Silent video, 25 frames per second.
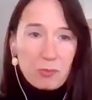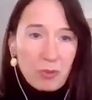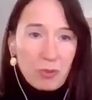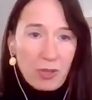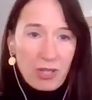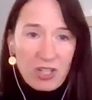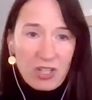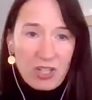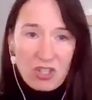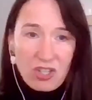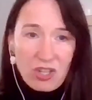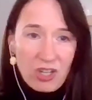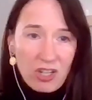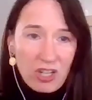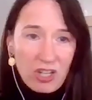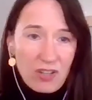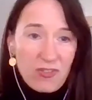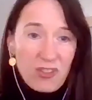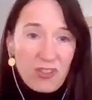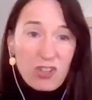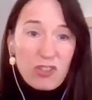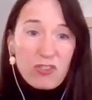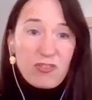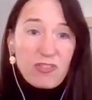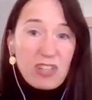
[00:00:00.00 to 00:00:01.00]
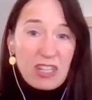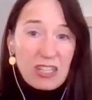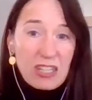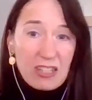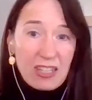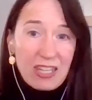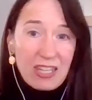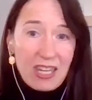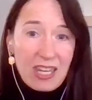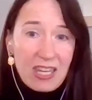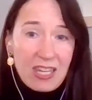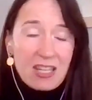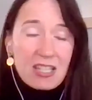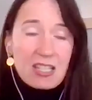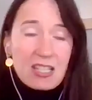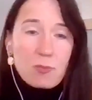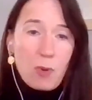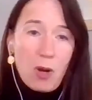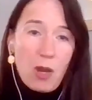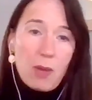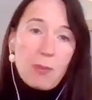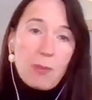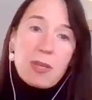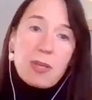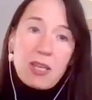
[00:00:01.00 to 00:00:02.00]
pressure, if you're feeling it, it's
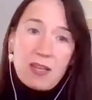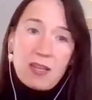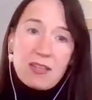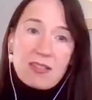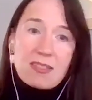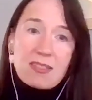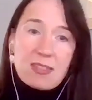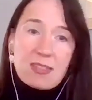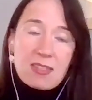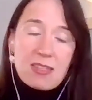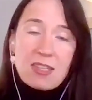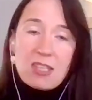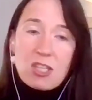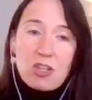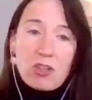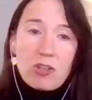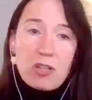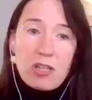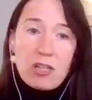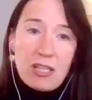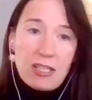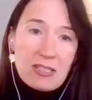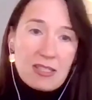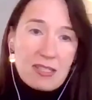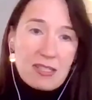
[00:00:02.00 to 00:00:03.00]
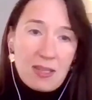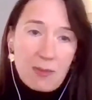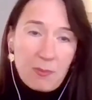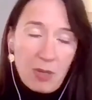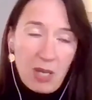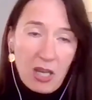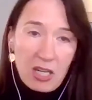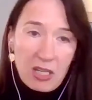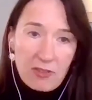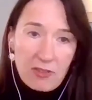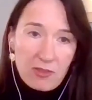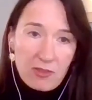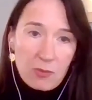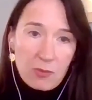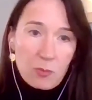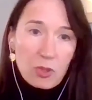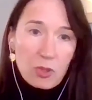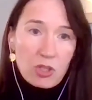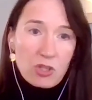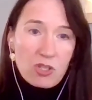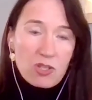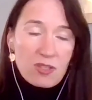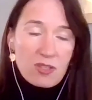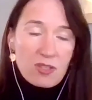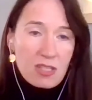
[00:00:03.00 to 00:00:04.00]
probably because you're in some kind of
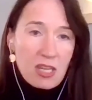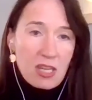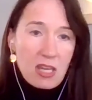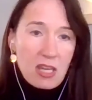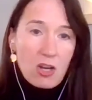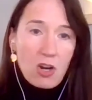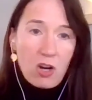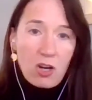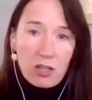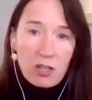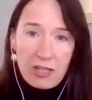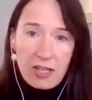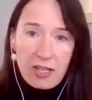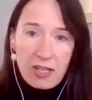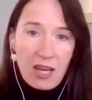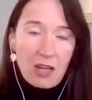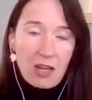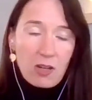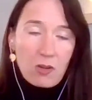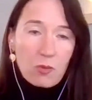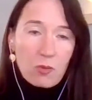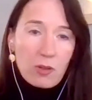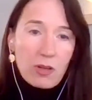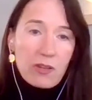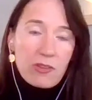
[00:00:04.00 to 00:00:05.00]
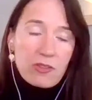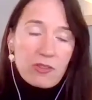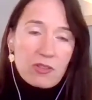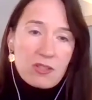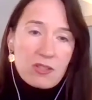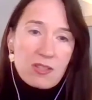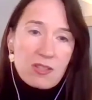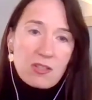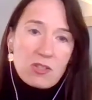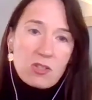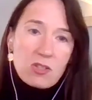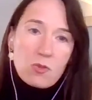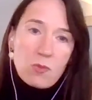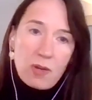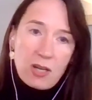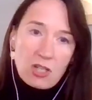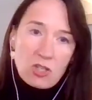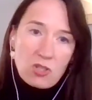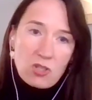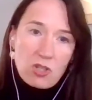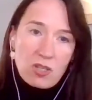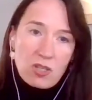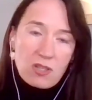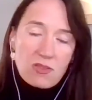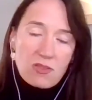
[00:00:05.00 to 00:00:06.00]
emergency cardiac or other
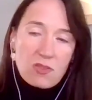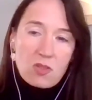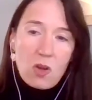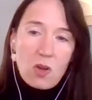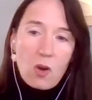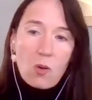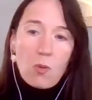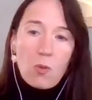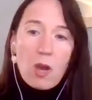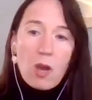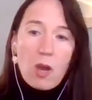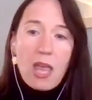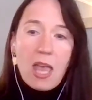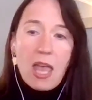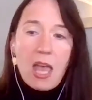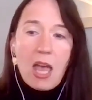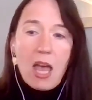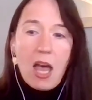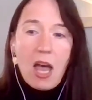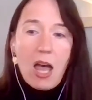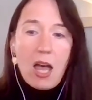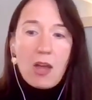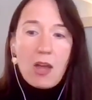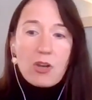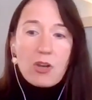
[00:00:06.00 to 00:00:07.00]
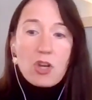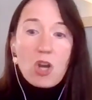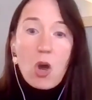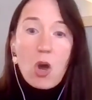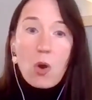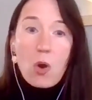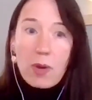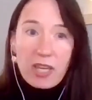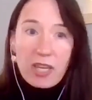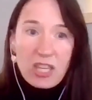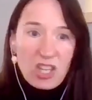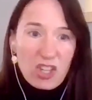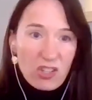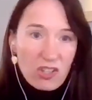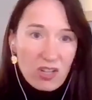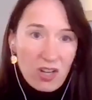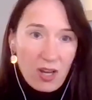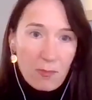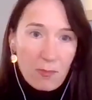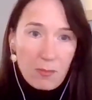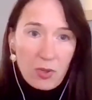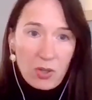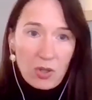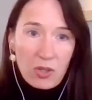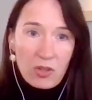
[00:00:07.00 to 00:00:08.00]
situation. So knowing your
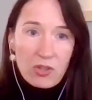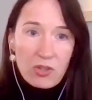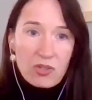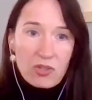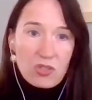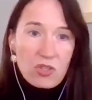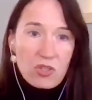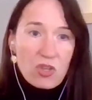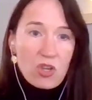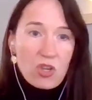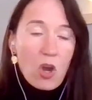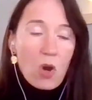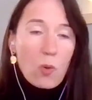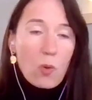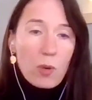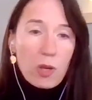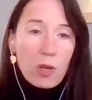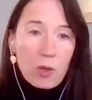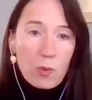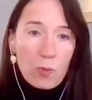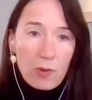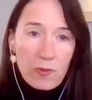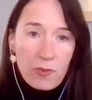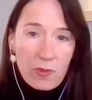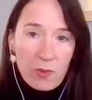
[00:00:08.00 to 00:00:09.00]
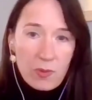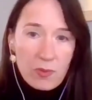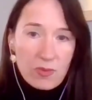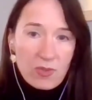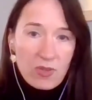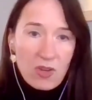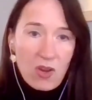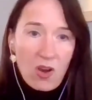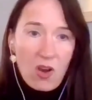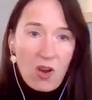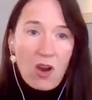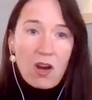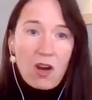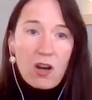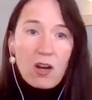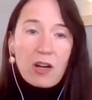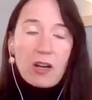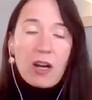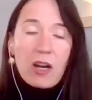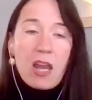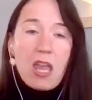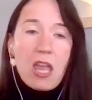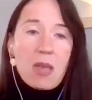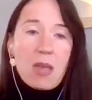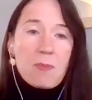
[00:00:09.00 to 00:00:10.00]
numbers, knowing what those
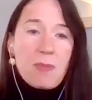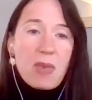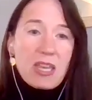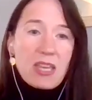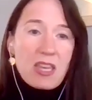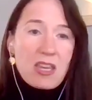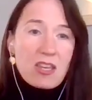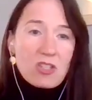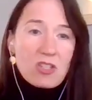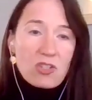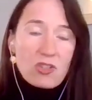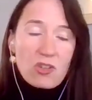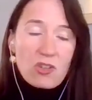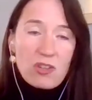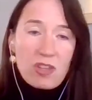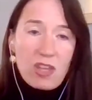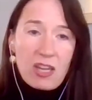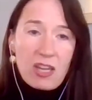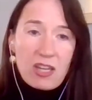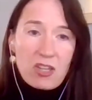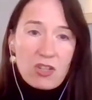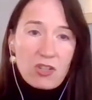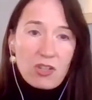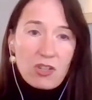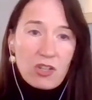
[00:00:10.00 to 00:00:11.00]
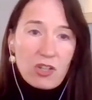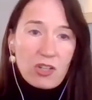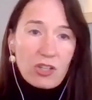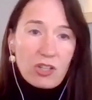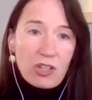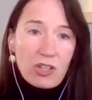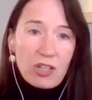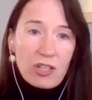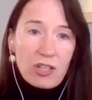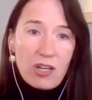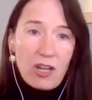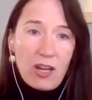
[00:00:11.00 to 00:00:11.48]
are, making sure that you're